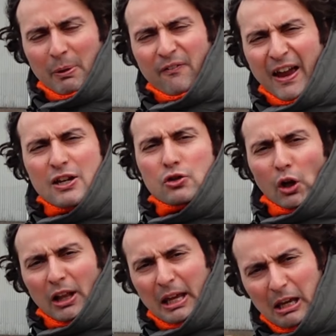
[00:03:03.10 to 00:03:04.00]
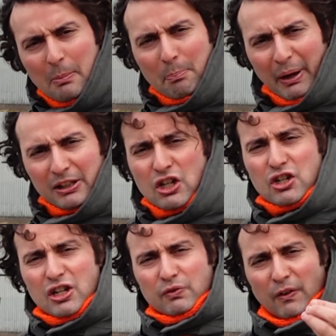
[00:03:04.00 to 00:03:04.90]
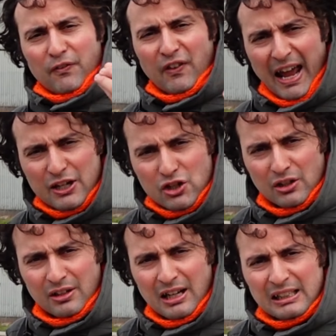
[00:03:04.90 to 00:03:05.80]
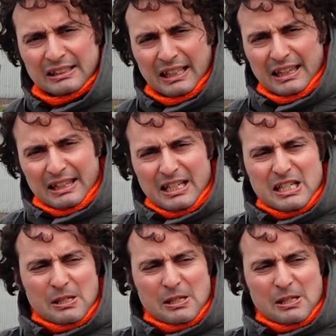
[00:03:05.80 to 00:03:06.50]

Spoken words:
from eventual impact is just reflection that this